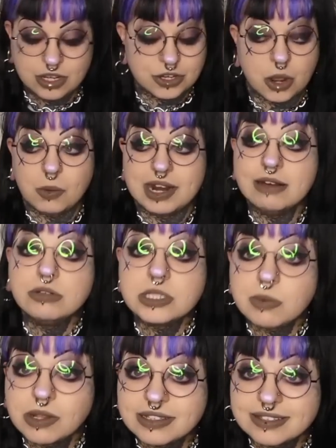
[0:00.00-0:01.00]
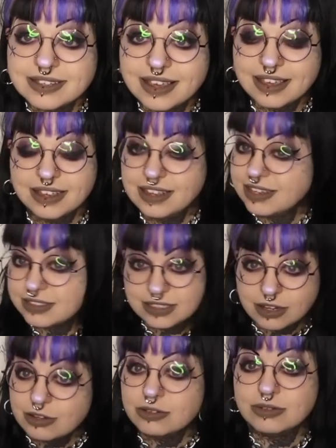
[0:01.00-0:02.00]
No one else wants it,
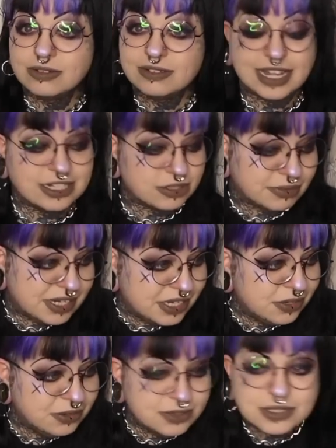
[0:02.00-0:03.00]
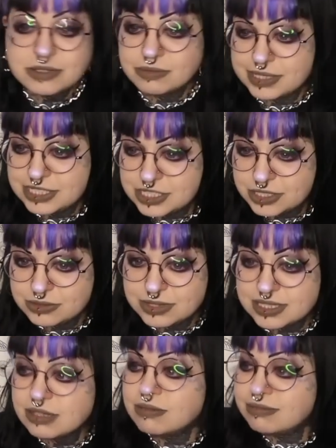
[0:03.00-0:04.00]
so let's reuse,
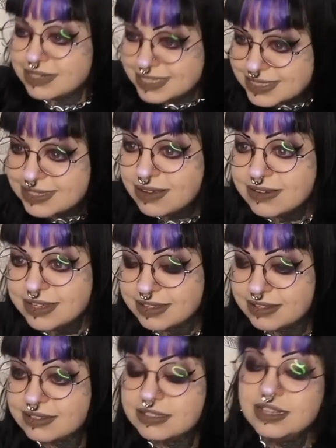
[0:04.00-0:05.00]
reduce, recycle.